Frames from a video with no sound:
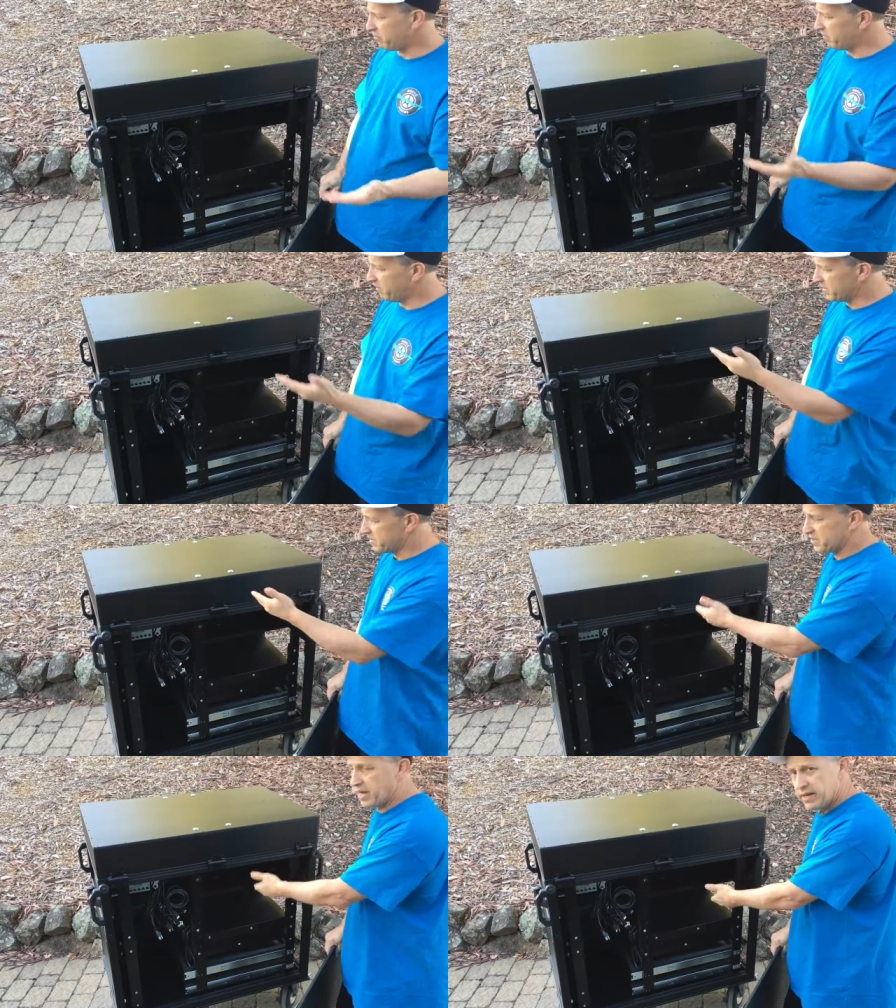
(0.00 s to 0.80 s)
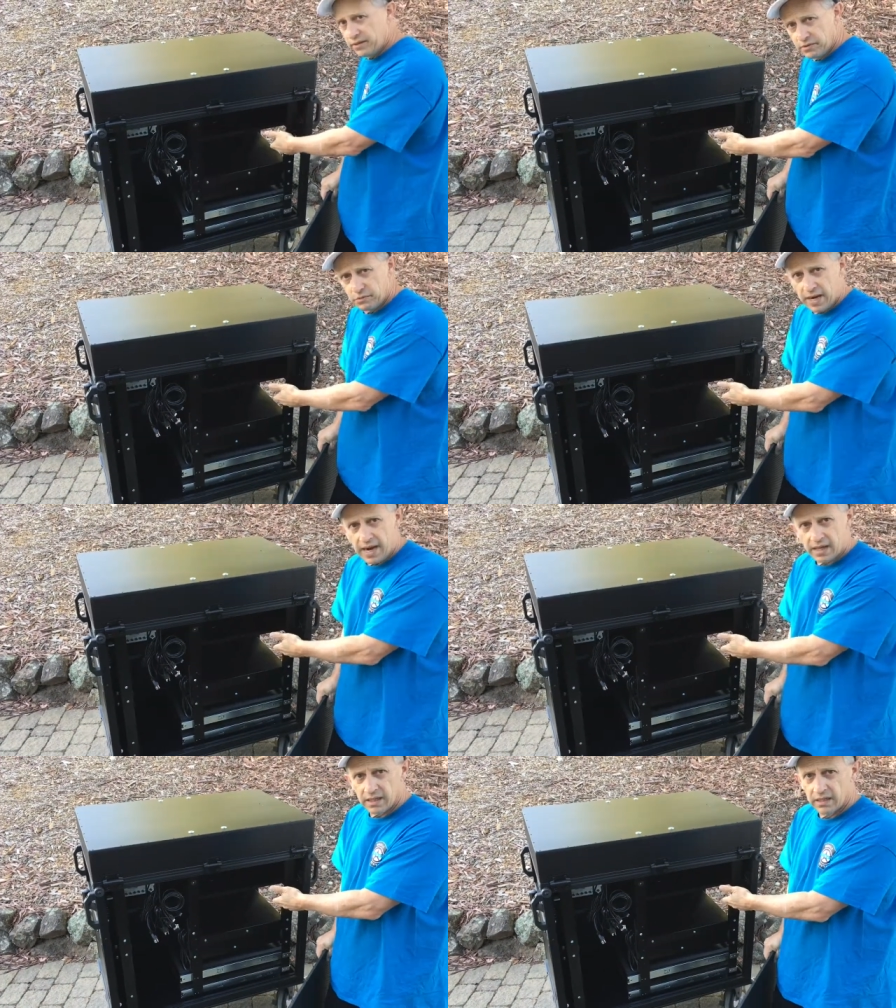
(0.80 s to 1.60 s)
from the side of the
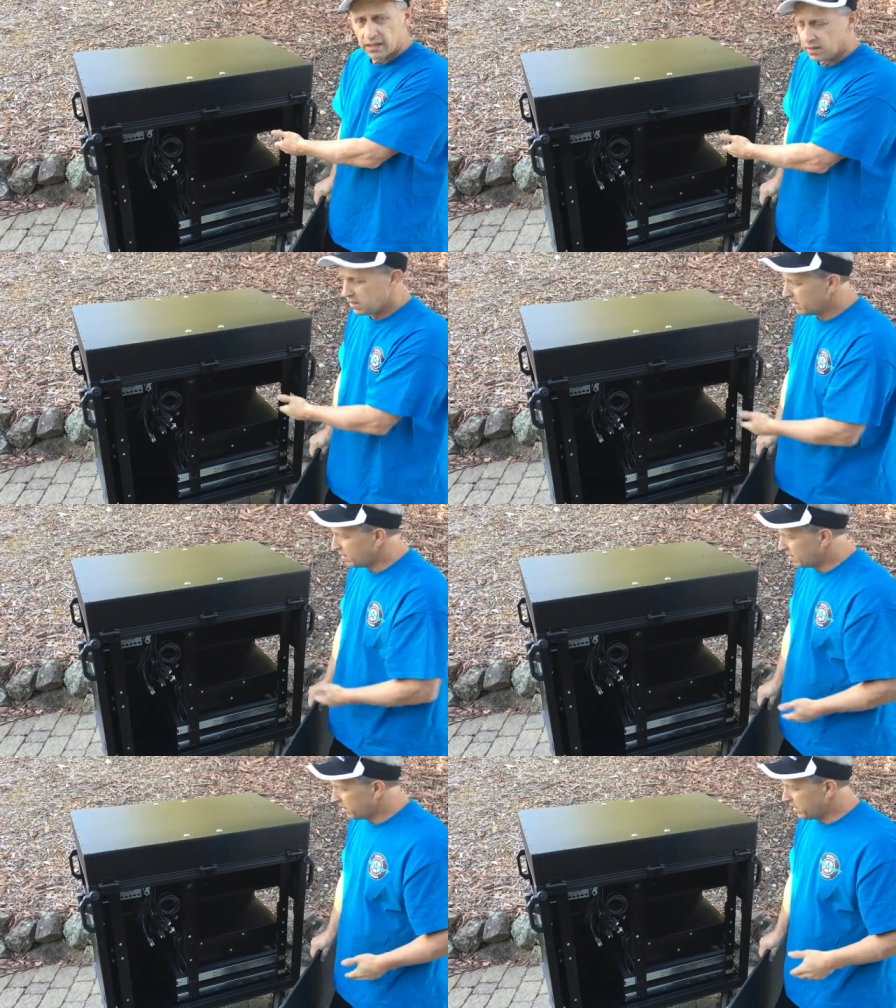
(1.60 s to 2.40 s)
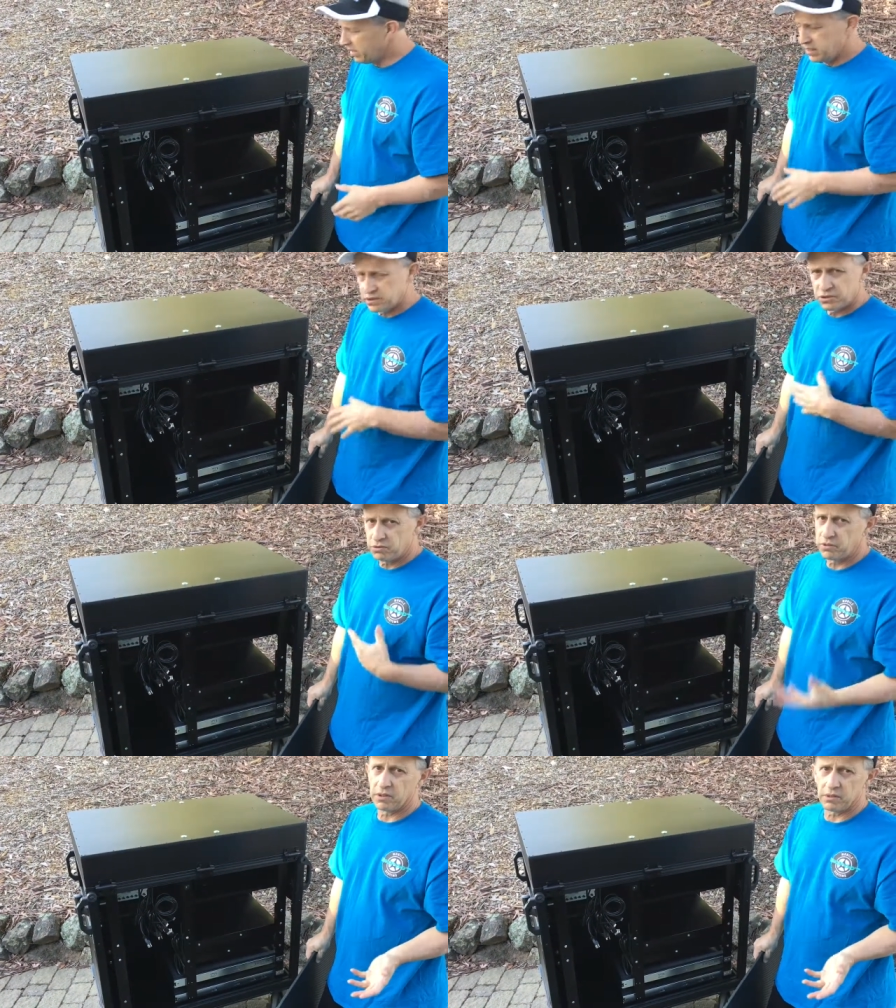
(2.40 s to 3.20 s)
rack, and it's
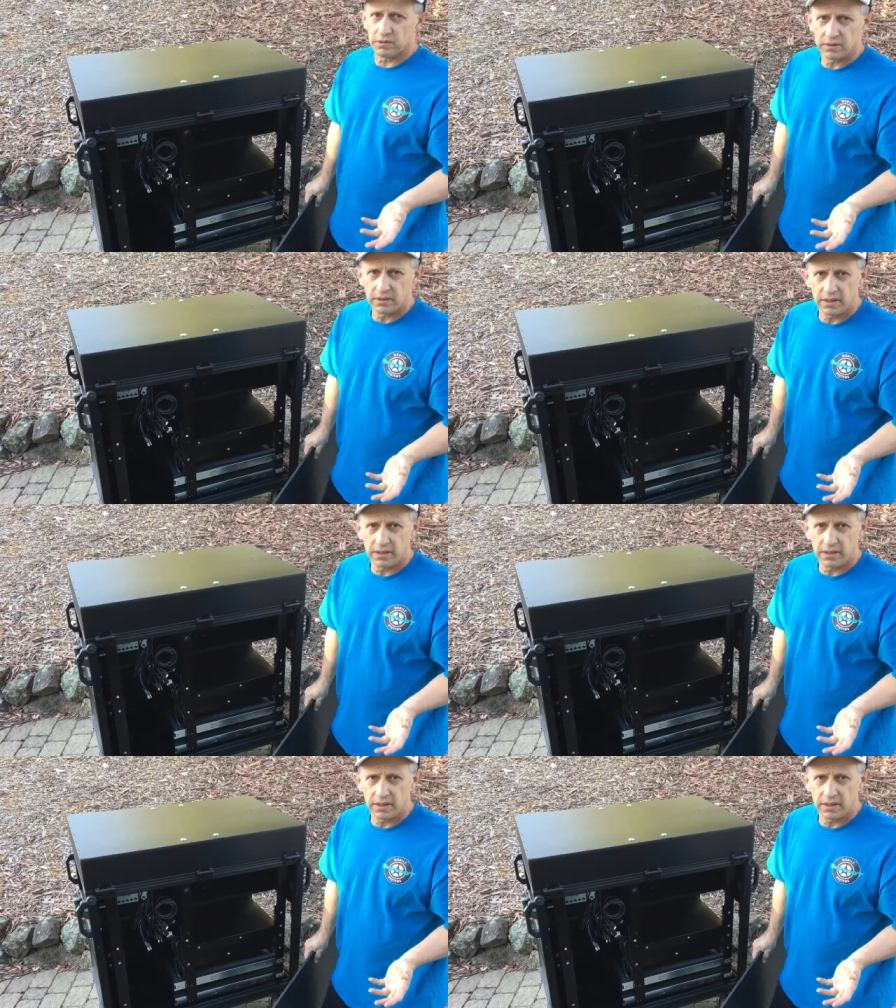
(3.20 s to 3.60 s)
critical.